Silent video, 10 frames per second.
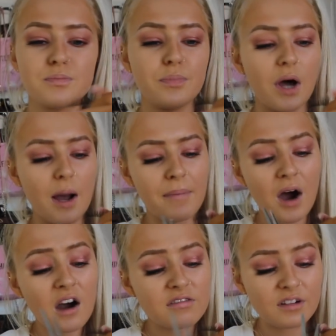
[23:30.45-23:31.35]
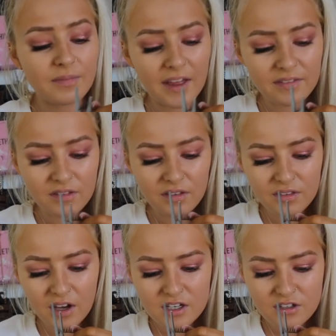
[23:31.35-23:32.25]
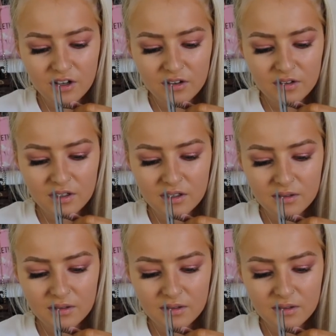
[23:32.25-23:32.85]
But apart from that, I don't